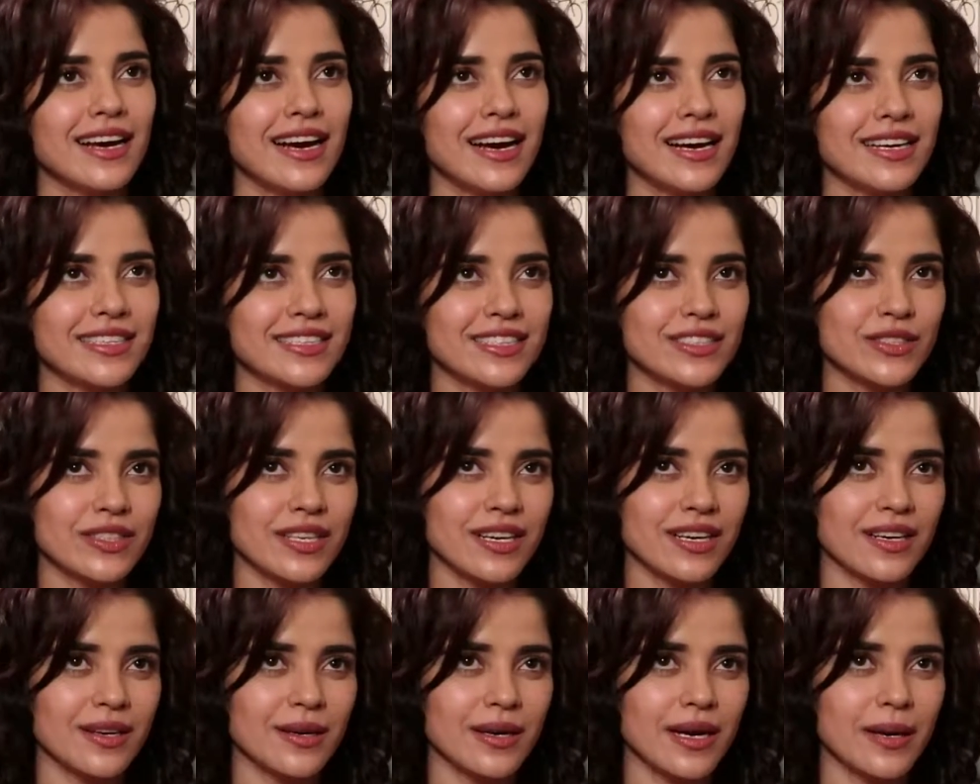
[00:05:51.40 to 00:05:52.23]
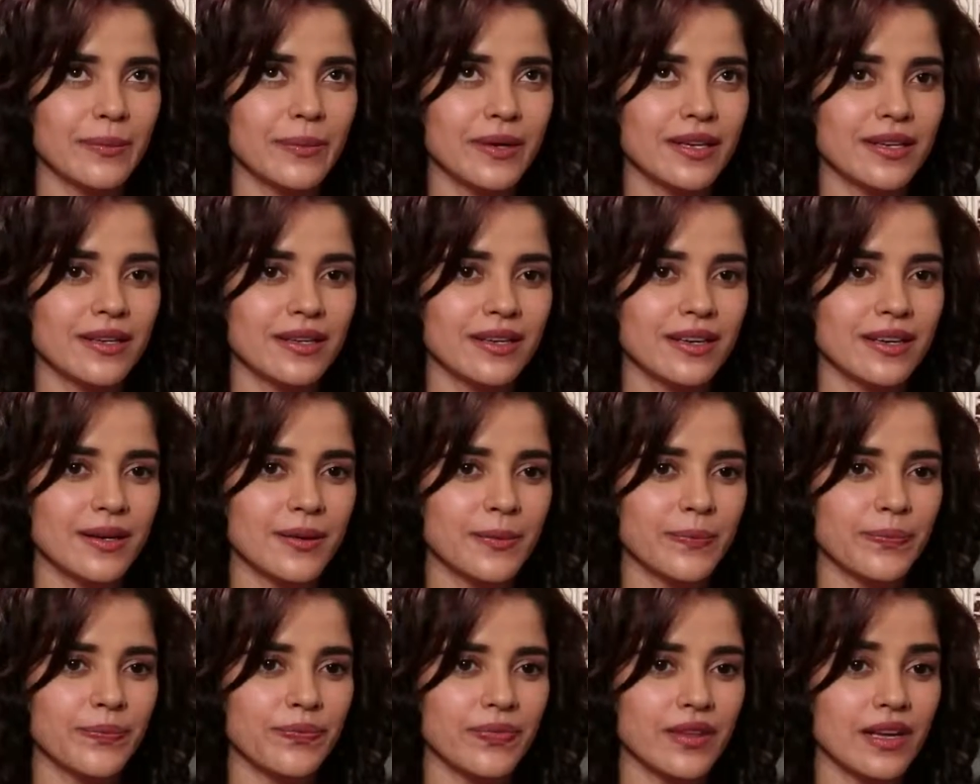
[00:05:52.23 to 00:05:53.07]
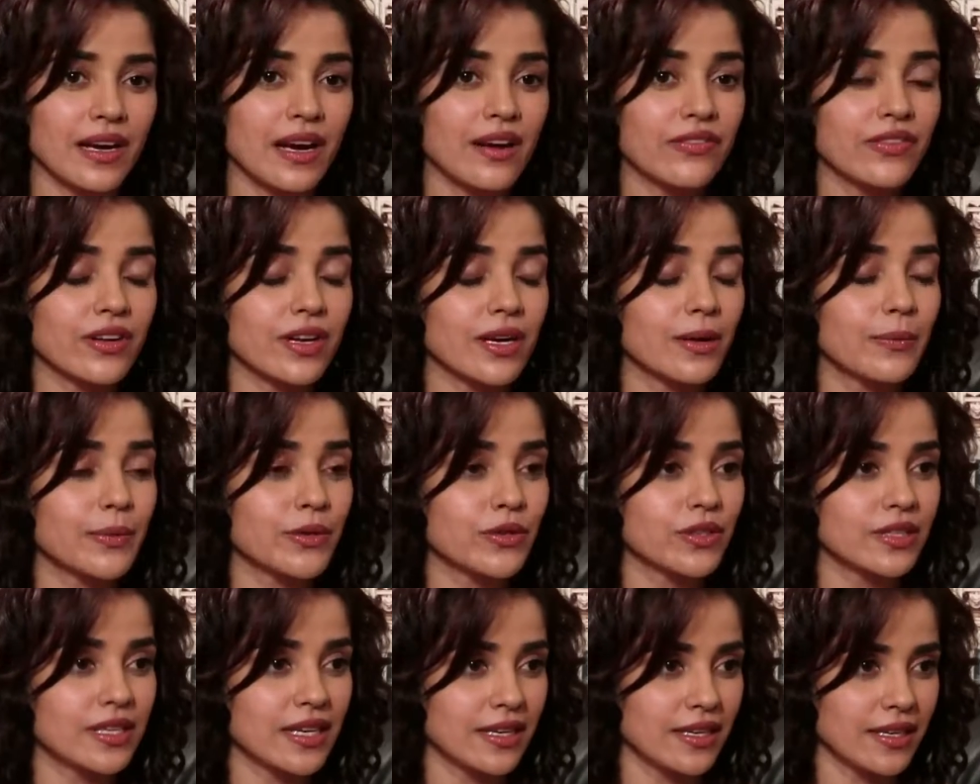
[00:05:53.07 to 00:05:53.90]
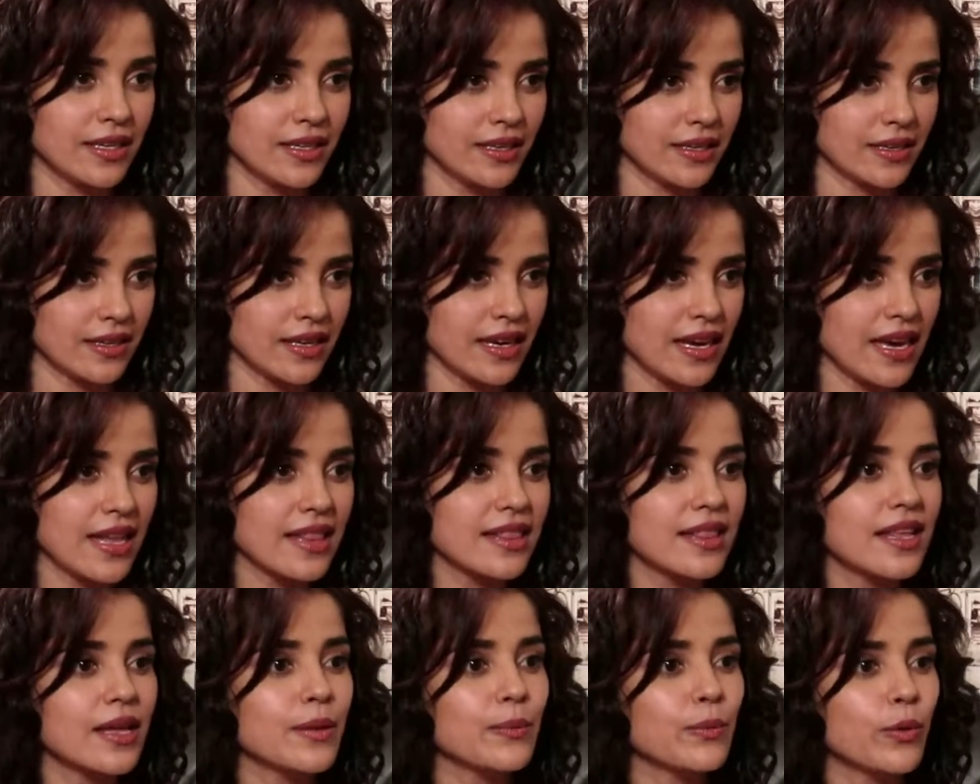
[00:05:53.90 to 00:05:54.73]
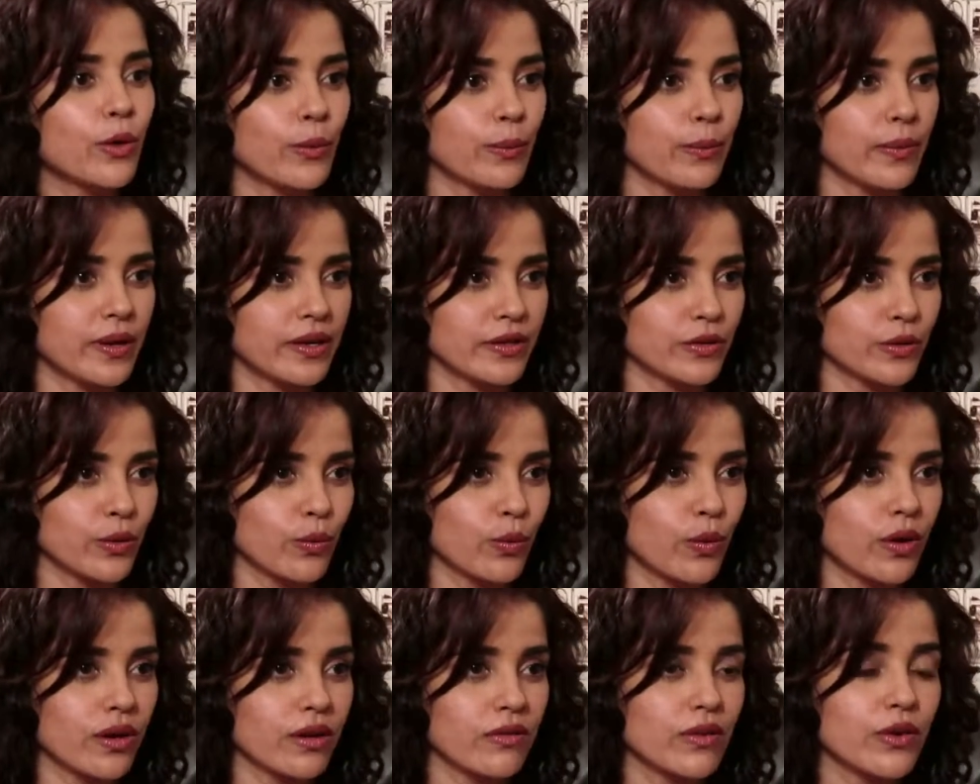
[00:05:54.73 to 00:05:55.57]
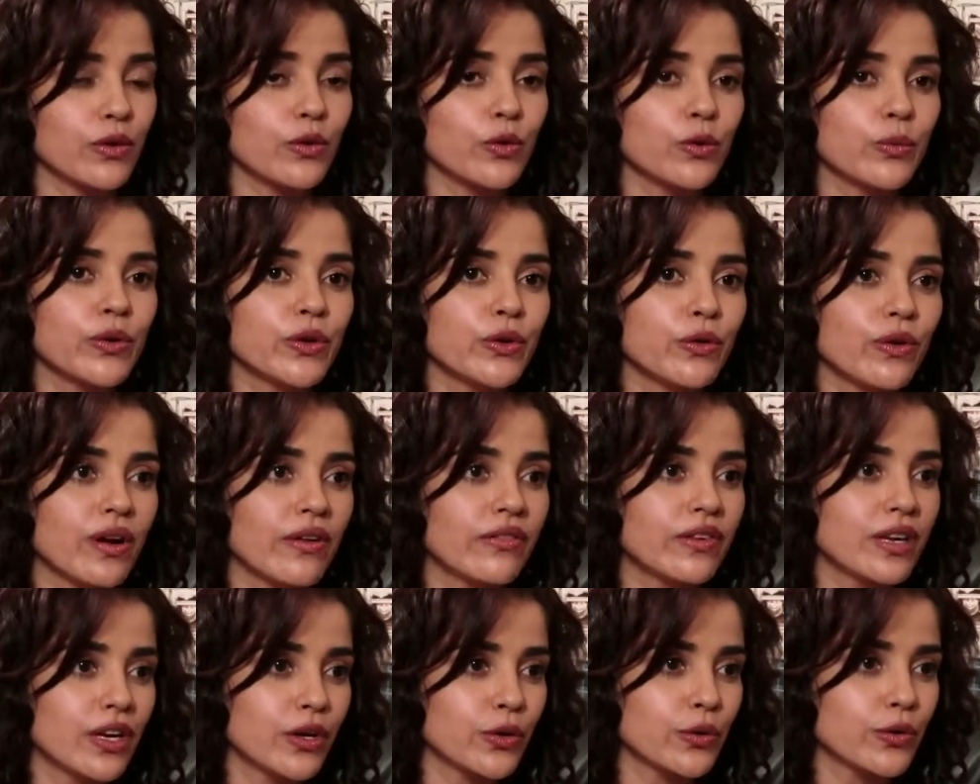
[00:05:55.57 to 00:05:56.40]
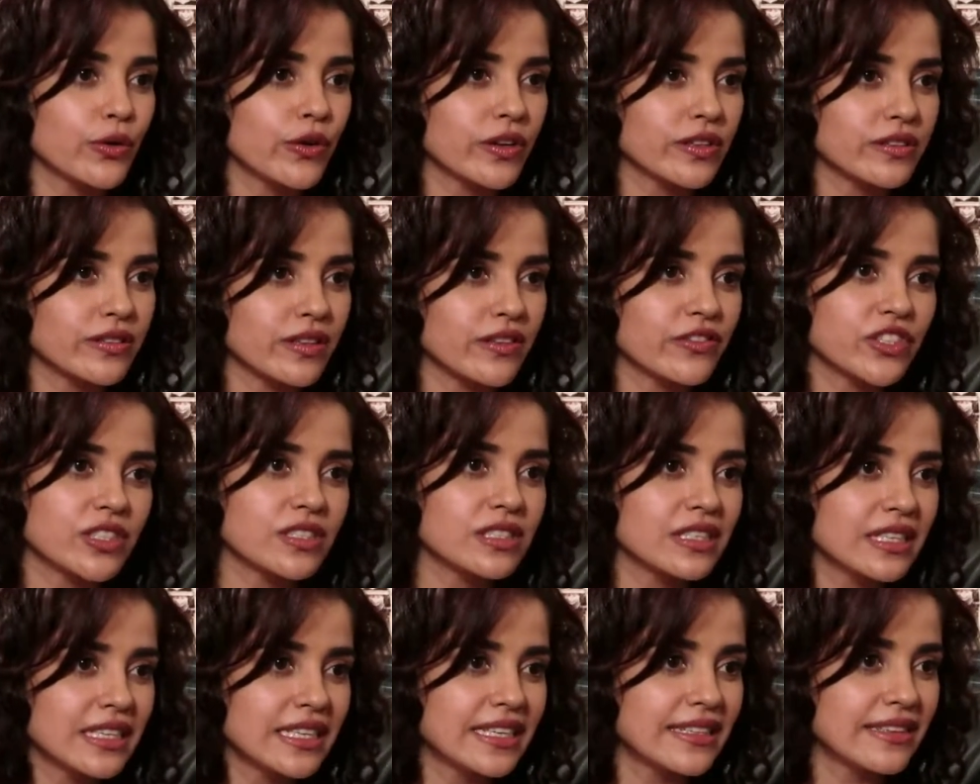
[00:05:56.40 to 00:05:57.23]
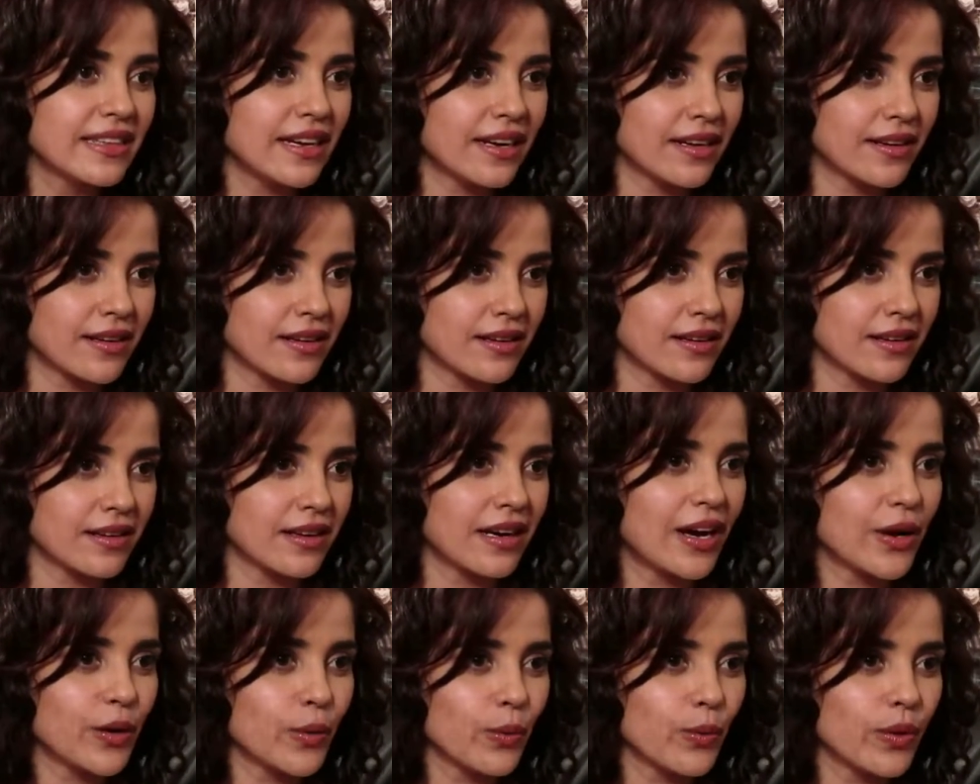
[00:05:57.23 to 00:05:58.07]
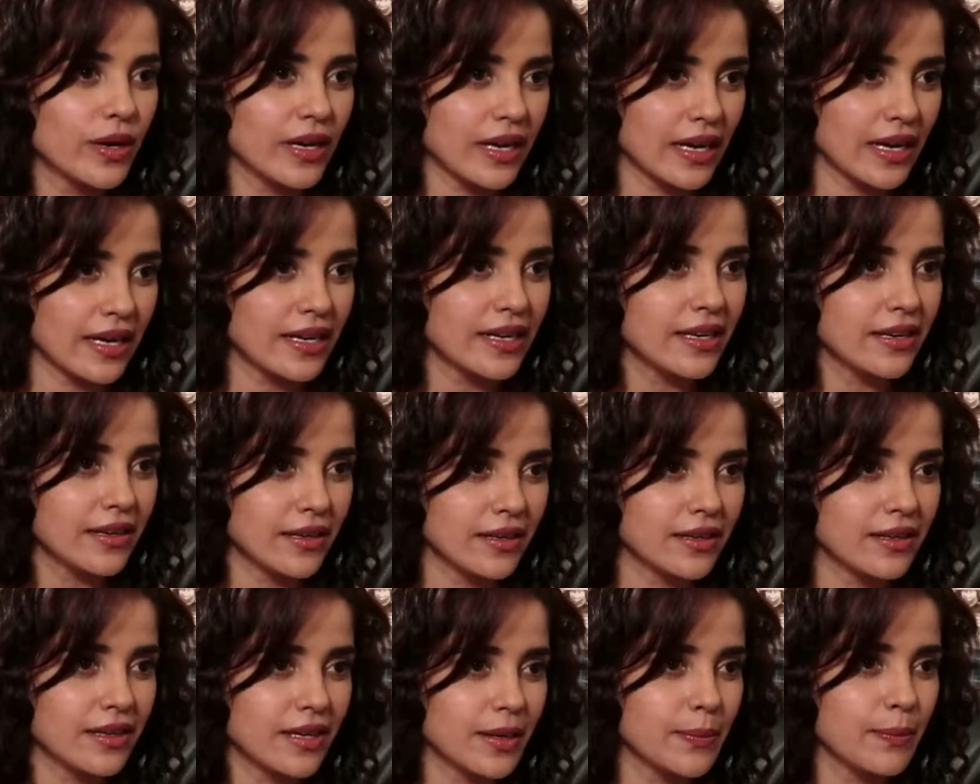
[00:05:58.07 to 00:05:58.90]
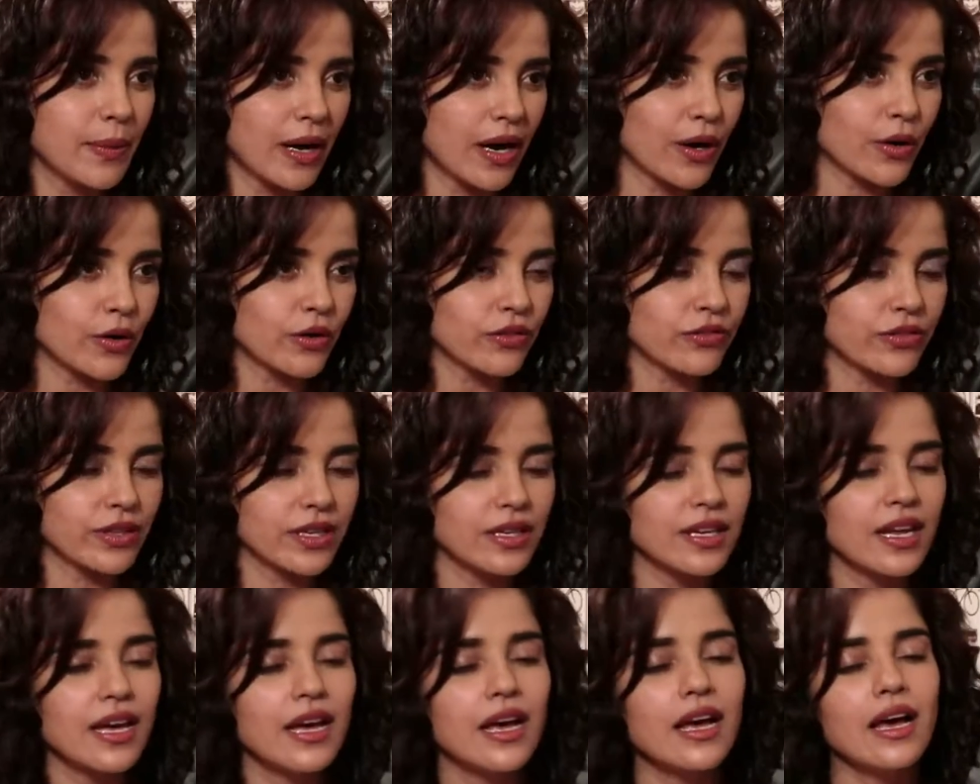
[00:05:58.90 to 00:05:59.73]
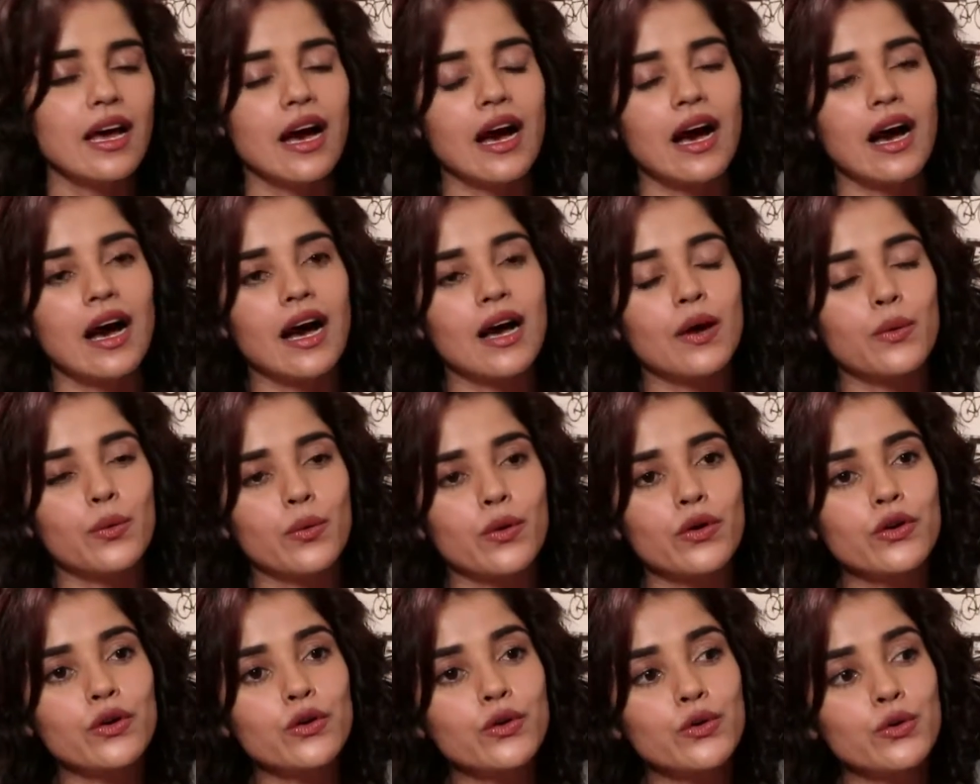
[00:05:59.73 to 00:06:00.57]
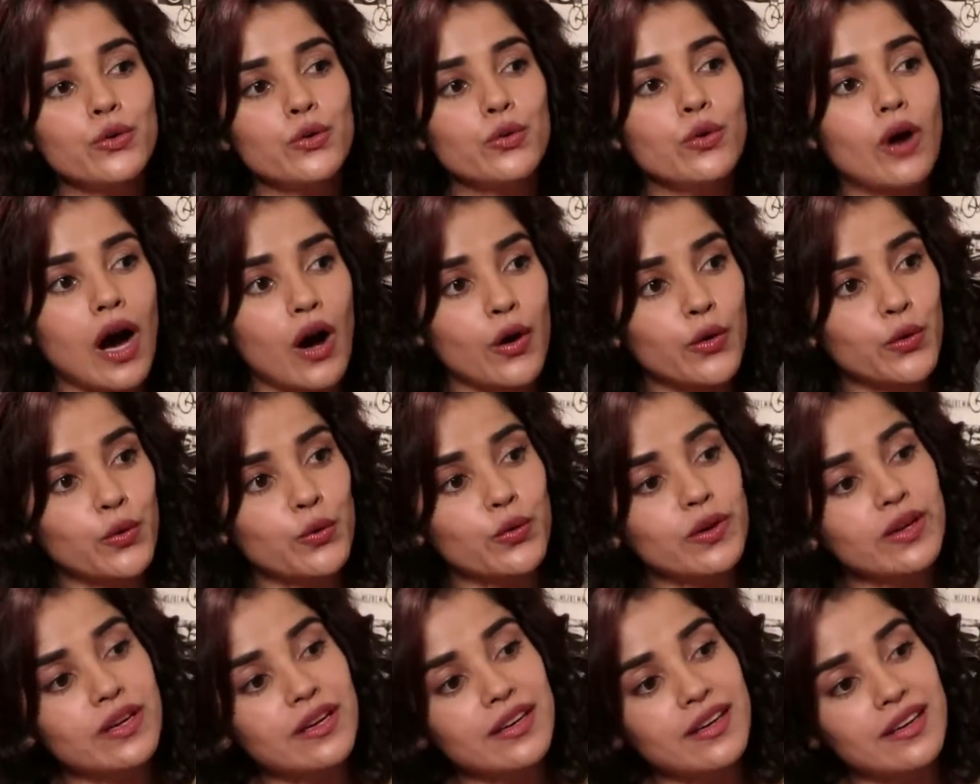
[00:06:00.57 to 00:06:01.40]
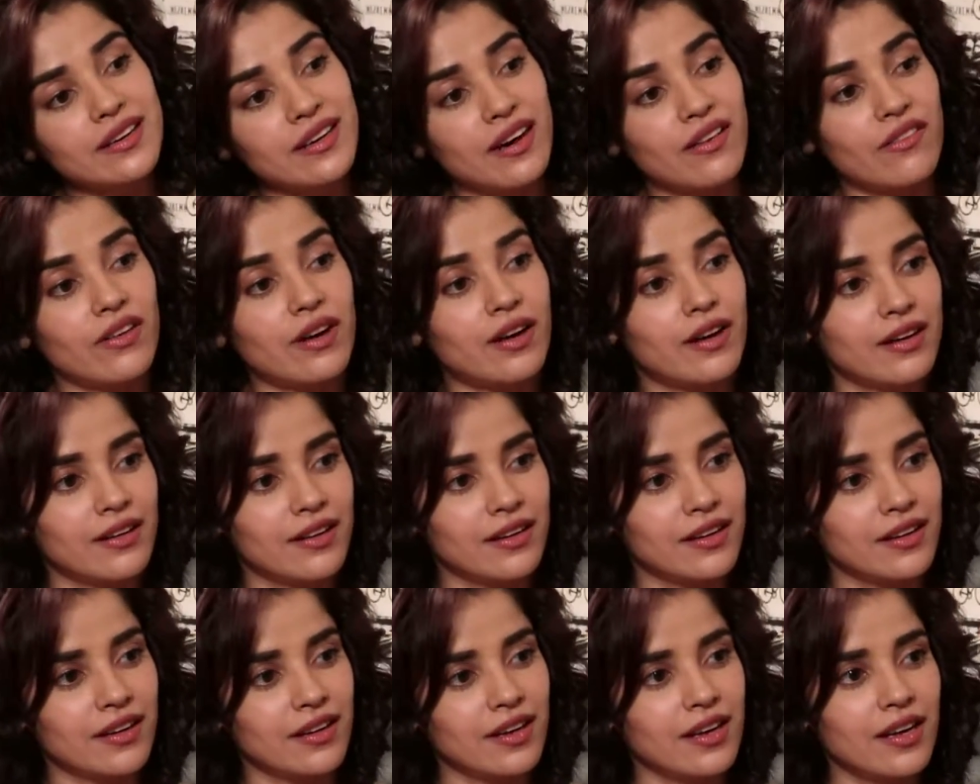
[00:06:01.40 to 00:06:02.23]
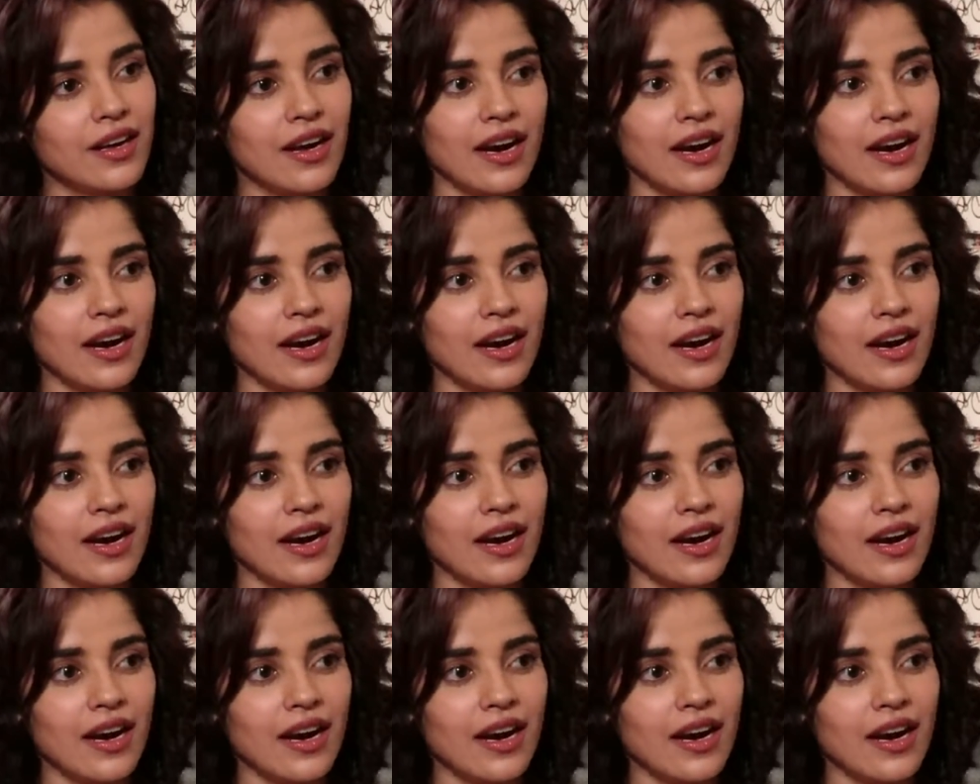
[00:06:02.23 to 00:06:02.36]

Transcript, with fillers: i just uh, i mean um, after coming to delhi and then bombay so whatever grooming you have done to yourself just delete that i don't want any oh. any part of it I want you how you were in Etawah. Hmm.